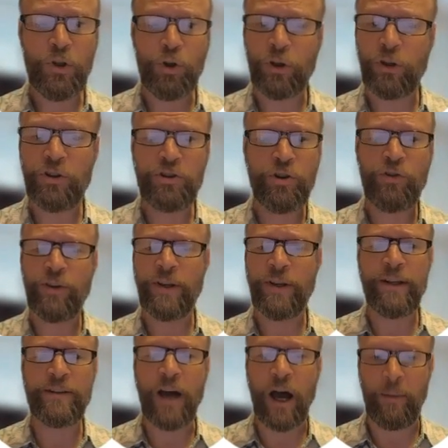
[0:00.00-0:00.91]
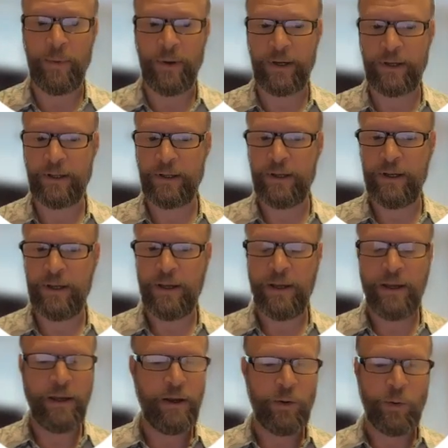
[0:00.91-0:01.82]
You can choose any topic
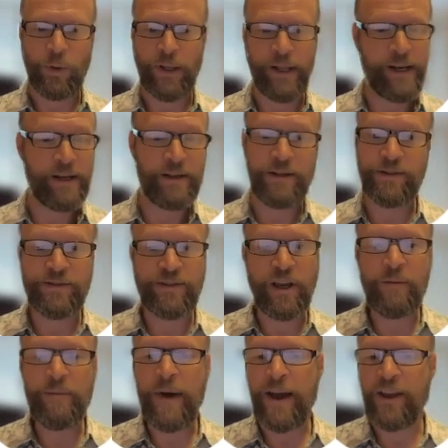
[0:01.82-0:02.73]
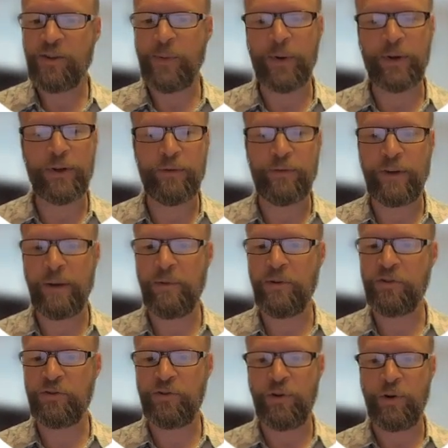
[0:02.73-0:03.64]
related to some aspect of
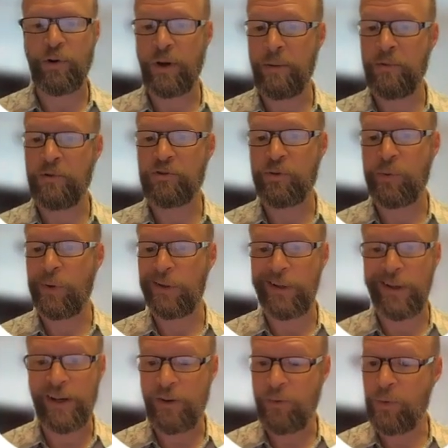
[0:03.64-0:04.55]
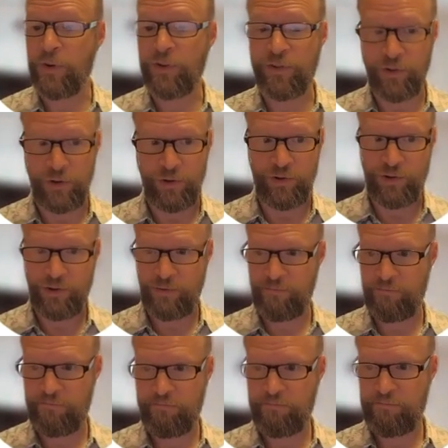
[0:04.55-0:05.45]
chemistry or chemistry-related
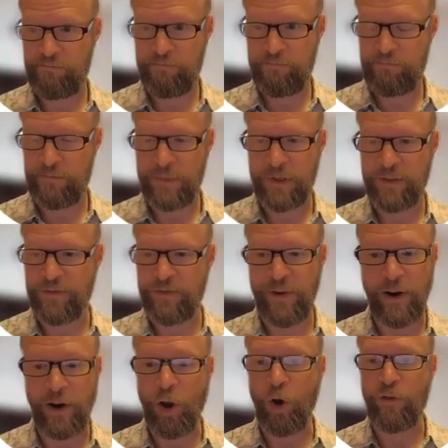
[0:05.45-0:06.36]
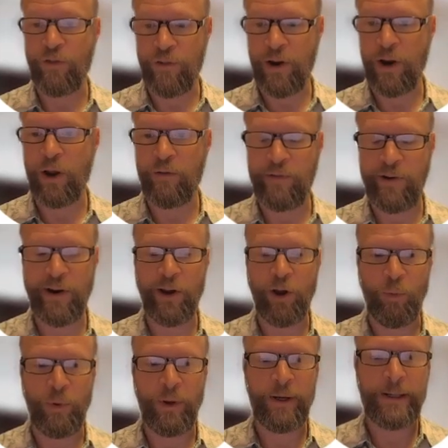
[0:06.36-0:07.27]
research. It's very, very,
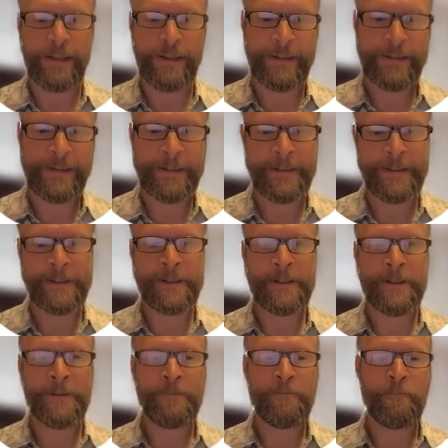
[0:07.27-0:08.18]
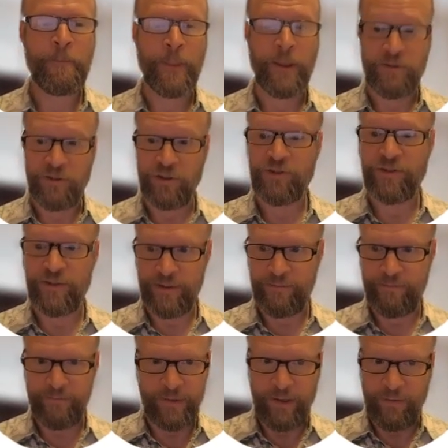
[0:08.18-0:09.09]
very open. Just
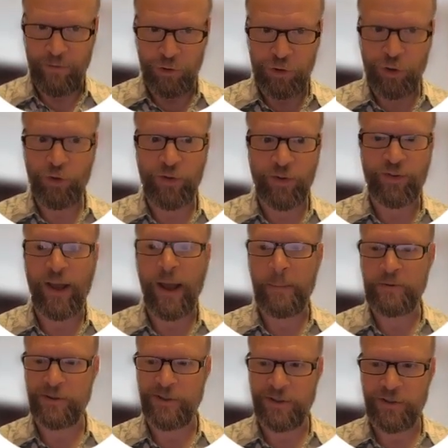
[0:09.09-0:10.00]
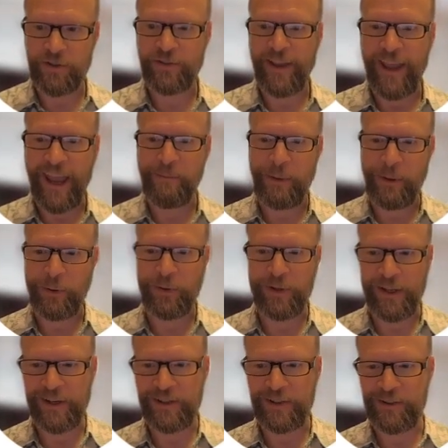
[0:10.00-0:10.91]
if you choose this option, it just can't be
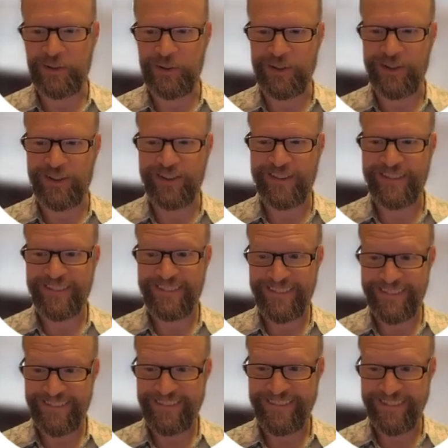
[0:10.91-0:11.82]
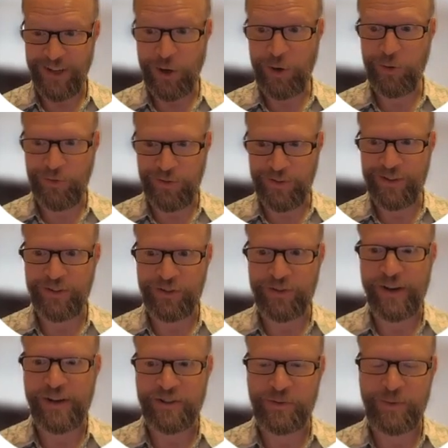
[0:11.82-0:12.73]
related to your own
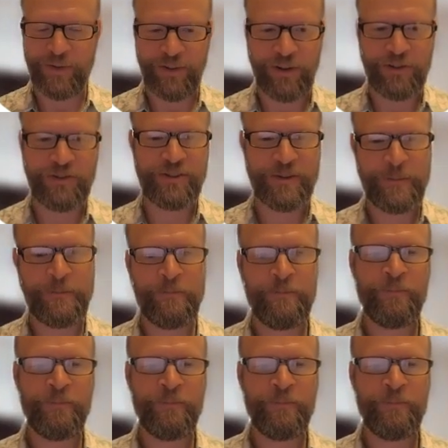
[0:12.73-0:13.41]
dissertation research.